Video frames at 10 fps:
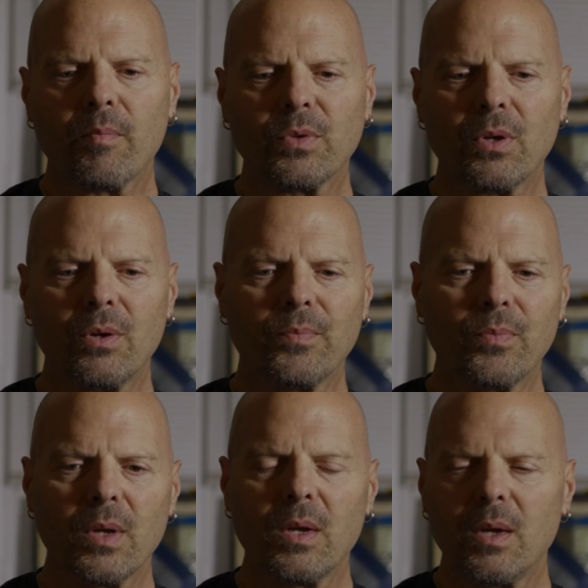So,
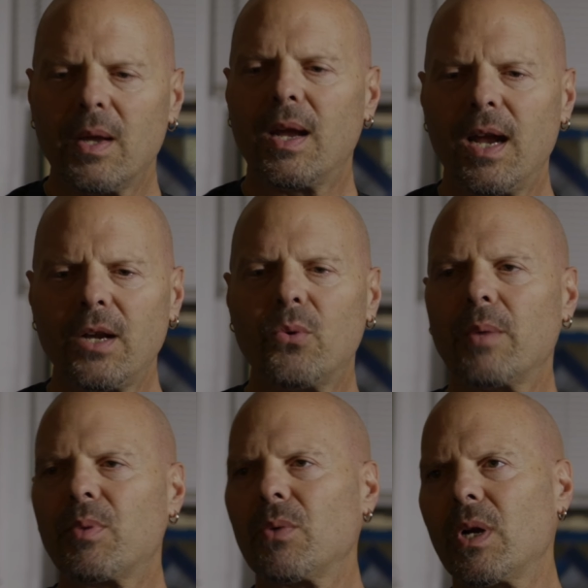anyway,
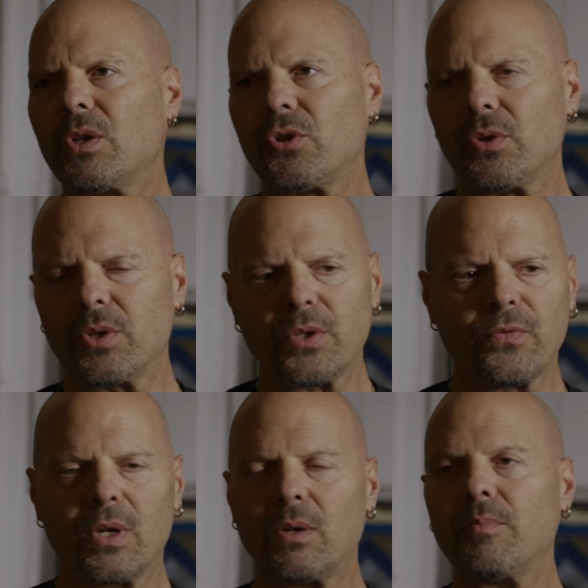I'm getting ready to shoot this
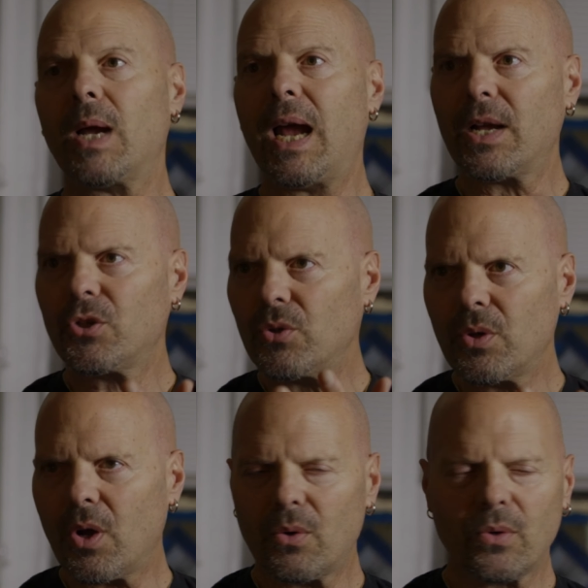film, as you
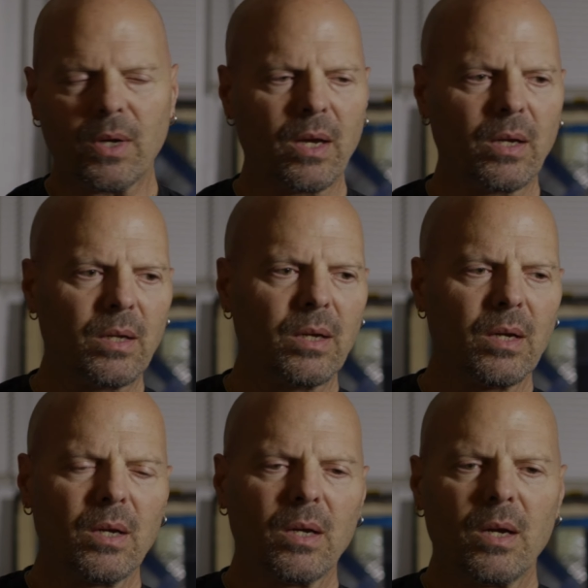know. And
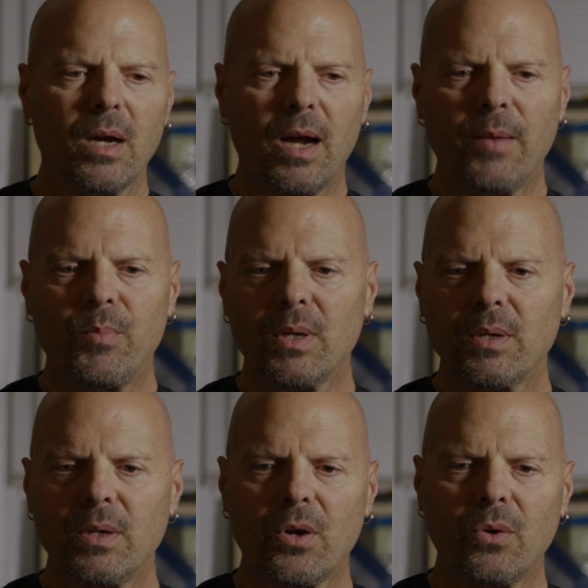I've
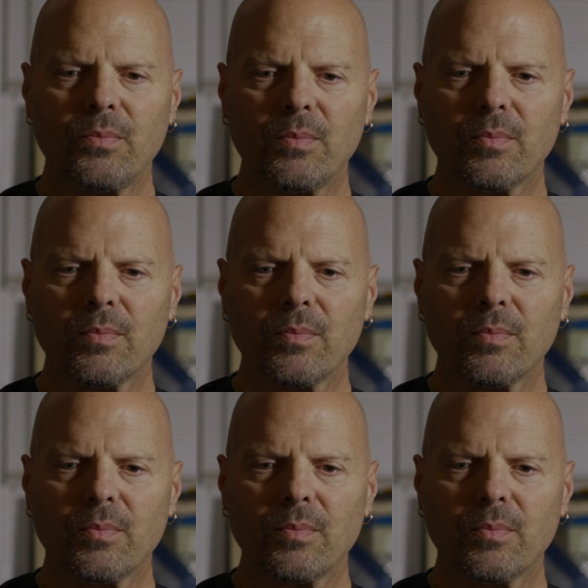been, you know,